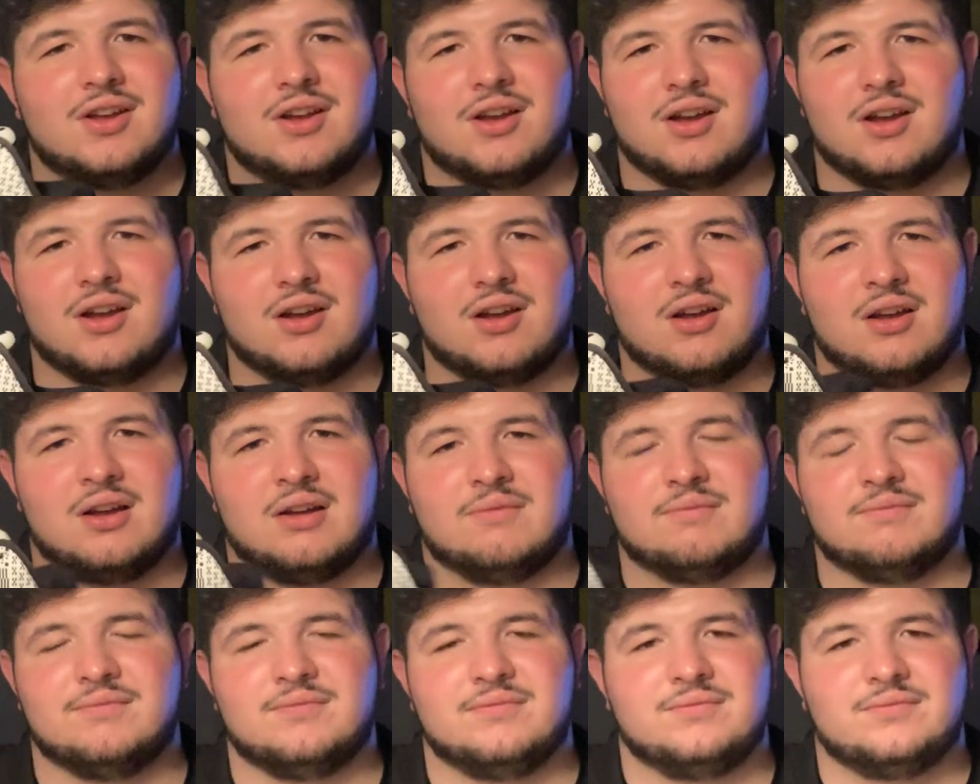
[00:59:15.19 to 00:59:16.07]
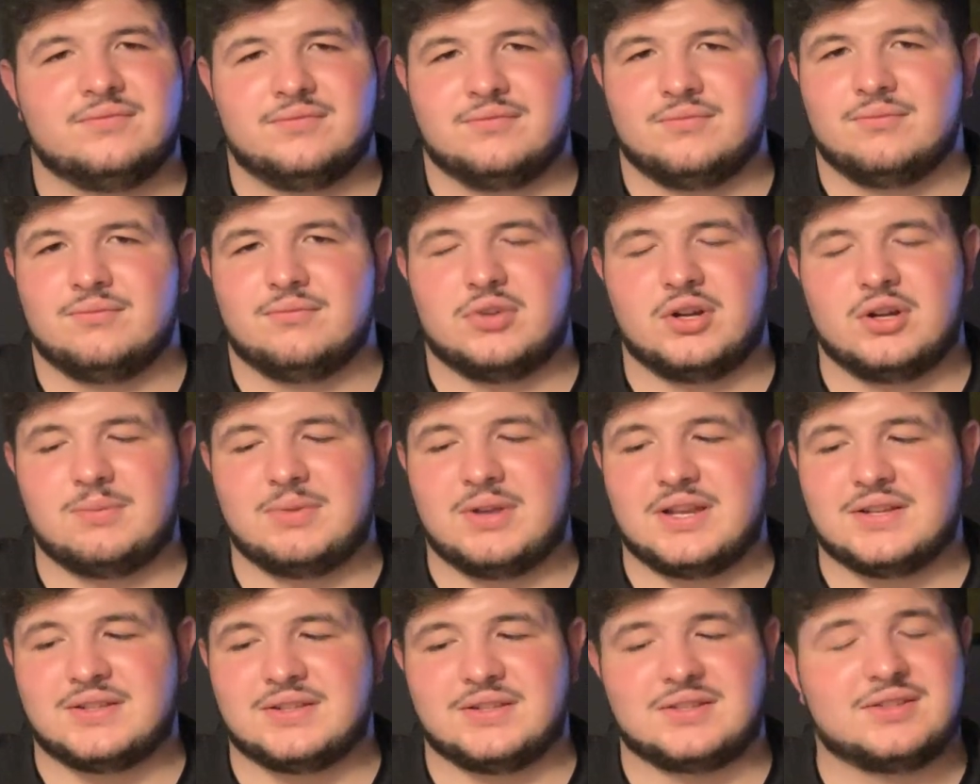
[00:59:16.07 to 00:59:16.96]
Um, pretty
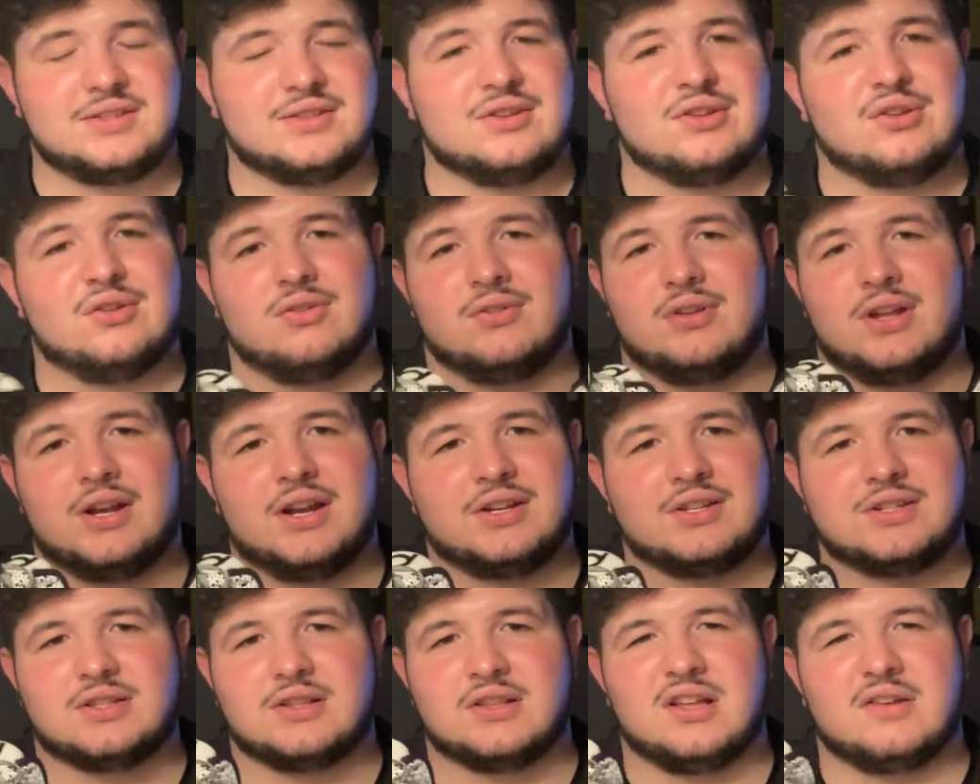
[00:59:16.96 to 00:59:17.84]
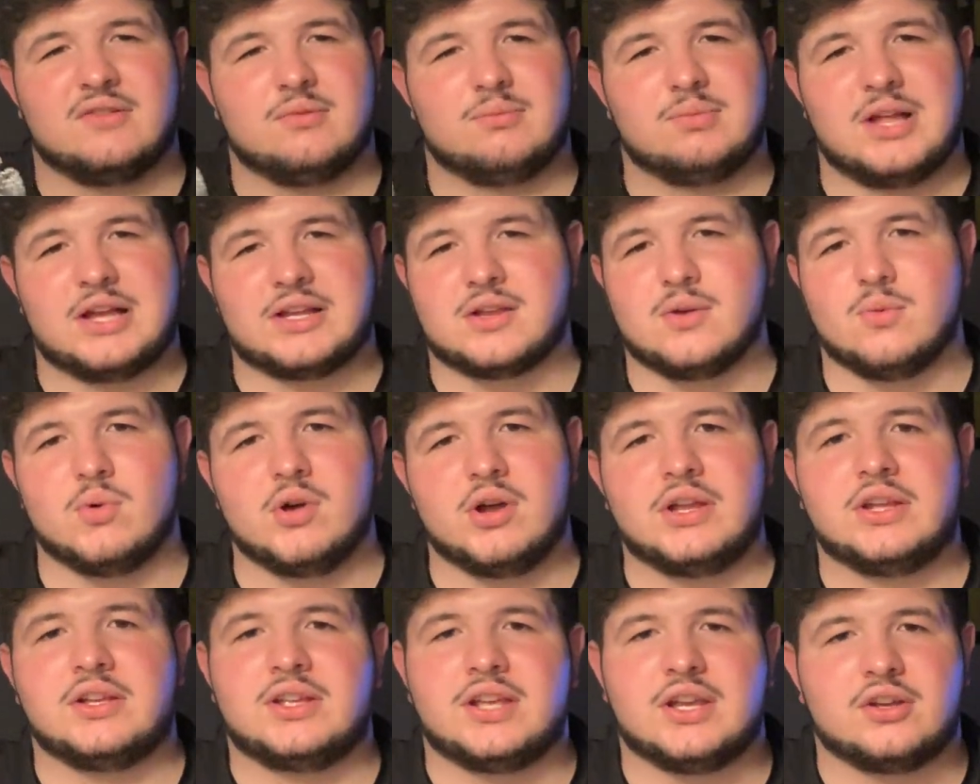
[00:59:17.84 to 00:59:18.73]
basic, too. And I just love it. Black and
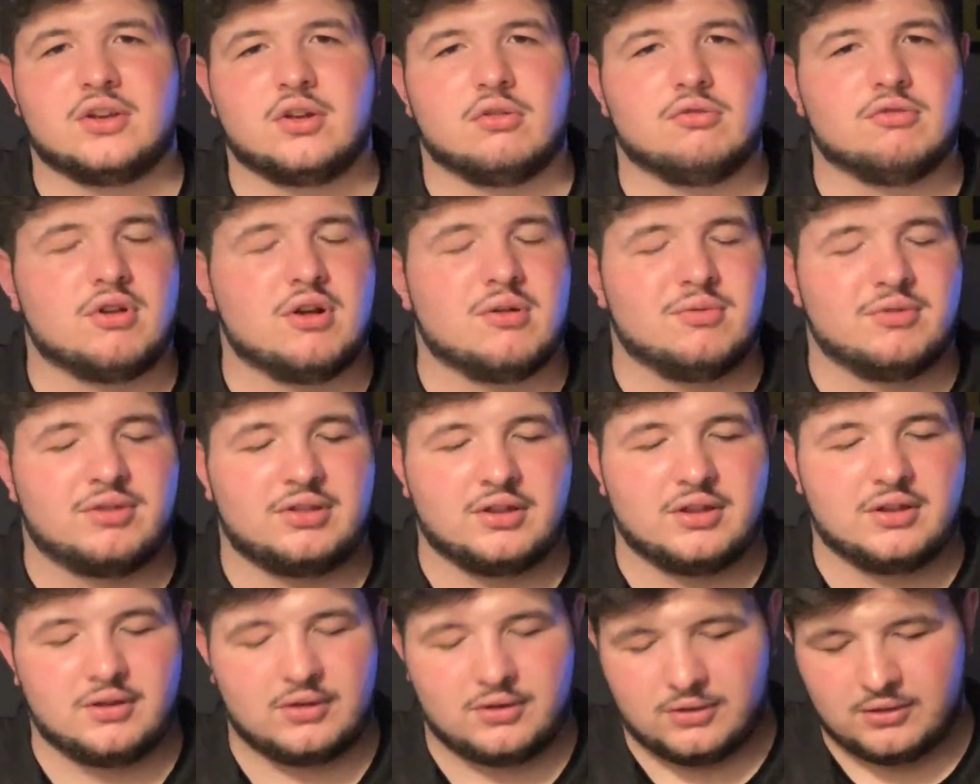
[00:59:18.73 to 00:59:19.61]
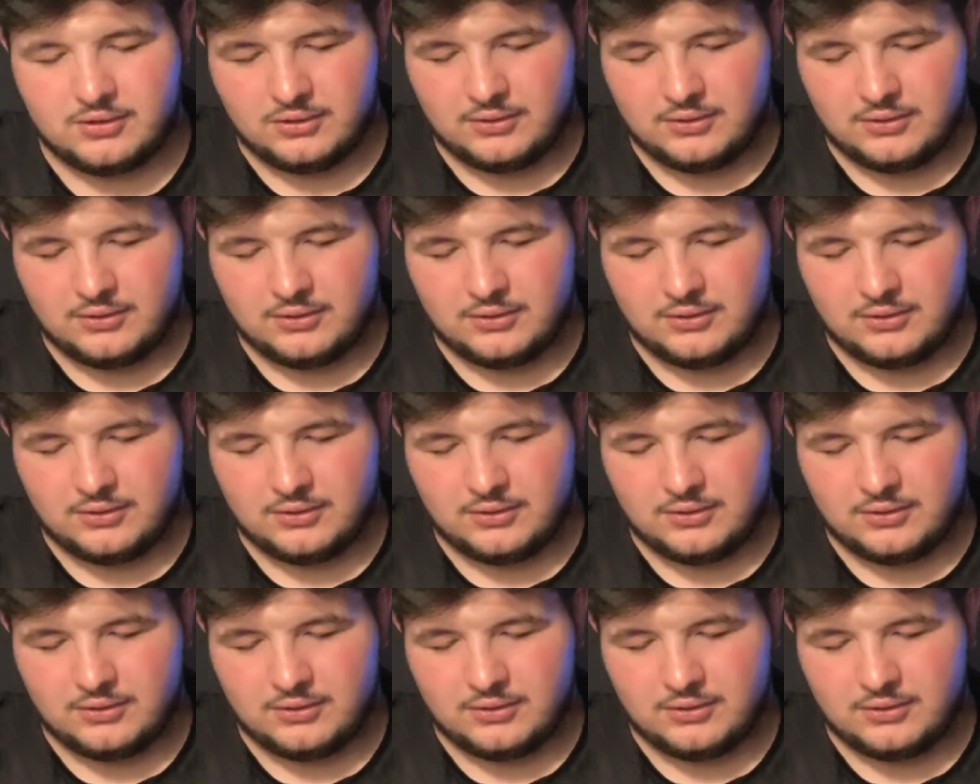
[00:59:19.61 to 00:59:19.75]
white. Can't go wrong with it.